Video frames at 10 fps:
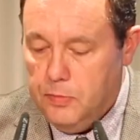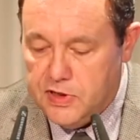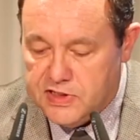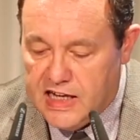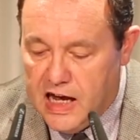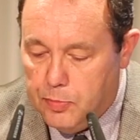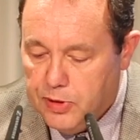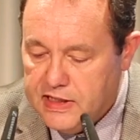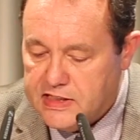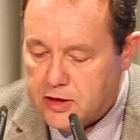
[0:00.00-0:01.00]
but set a
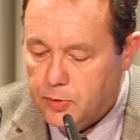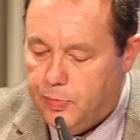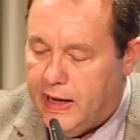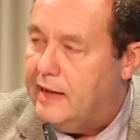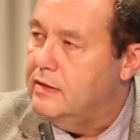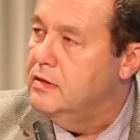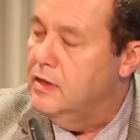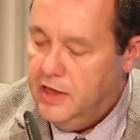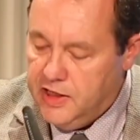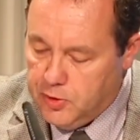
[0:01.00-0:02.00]
political pattern
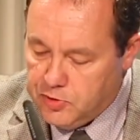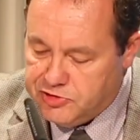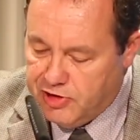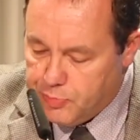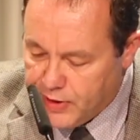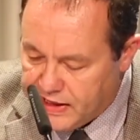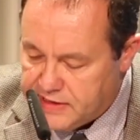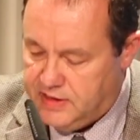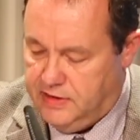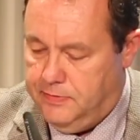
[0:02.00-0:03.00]
that was
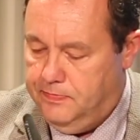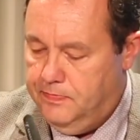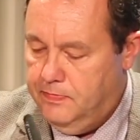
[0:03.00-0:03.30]
repeated,